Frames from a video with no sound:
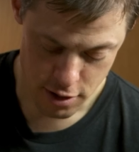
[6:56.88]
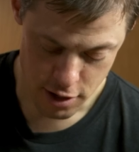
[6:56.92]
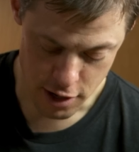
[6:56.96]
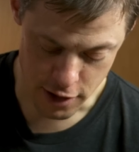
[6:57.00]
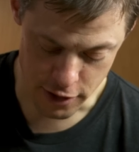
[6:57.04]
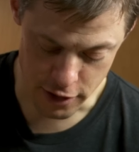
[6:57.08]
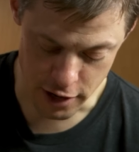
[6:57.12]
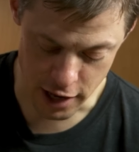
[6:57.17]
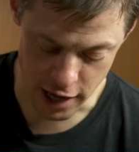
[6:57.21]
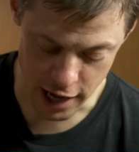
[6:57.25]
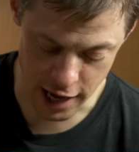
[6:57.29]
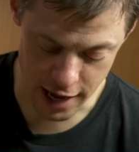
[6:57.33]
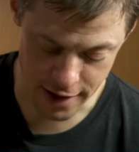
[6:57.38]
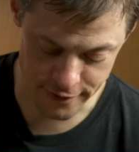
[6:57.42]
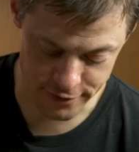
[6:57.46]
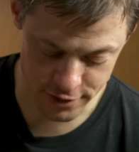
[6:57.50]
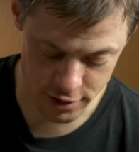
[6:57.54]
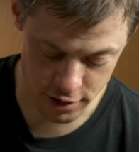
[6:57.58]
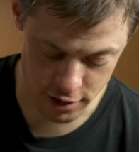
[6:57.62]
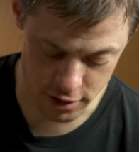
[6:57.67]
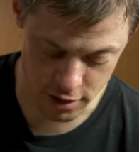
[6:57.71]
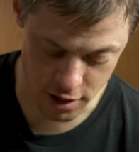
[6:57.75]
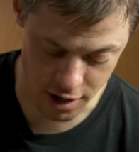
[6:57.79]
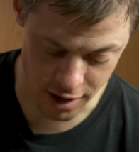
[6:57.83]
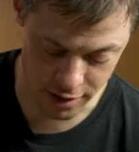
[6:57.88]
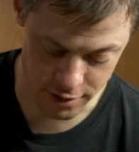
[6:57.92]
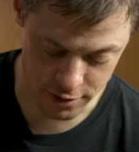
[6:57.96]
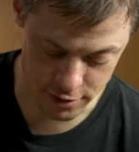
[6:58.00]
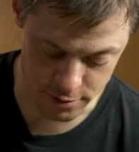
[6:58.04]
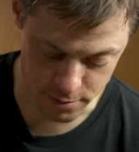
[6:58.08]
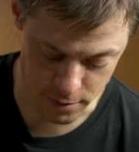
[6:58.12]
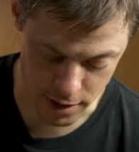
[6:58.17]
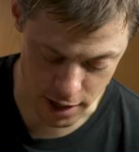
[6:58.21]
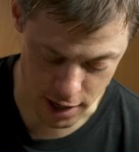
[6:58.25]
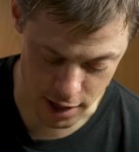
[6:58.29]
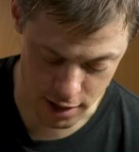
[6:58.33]
and that I haven't heard
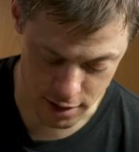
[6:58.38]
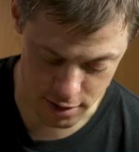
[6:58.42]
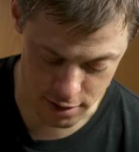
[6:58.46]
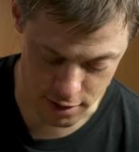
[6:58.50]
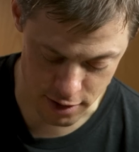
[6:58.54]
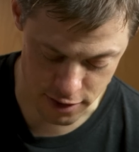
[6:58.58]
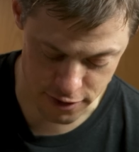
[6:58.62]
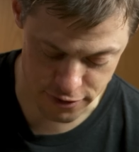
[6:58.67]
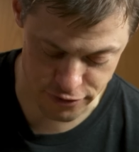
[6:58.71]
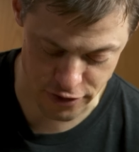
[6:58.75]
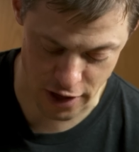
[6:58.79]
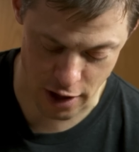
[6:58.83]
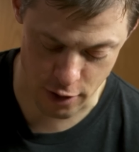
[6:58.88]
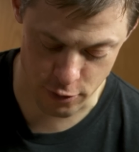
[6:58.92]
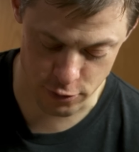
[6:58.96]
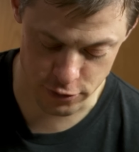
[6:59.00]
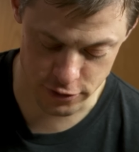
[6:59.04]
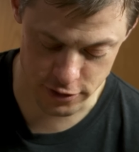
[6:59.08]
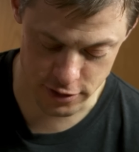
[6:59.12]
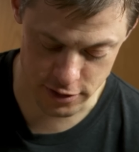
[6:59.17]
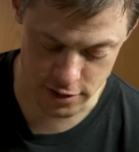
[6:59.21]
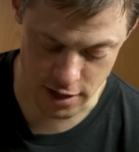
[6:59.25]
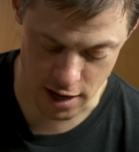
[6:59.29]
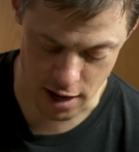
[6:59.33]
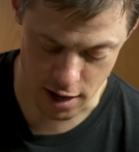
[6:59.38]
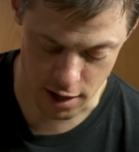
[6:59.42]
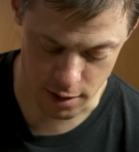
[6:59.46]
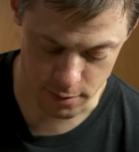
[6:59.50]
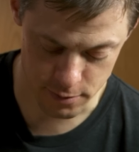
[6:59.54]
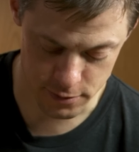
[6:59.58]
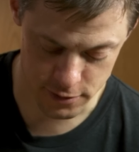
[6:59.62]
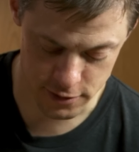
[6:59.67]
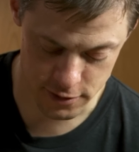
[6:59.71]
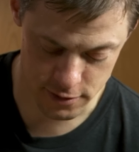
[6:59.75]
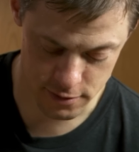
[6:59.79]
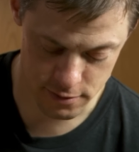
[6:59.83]
others make a thousand
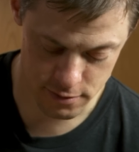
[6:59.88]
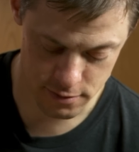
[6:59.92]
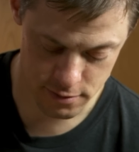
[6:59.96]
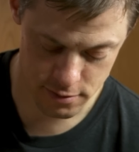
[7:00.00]
times.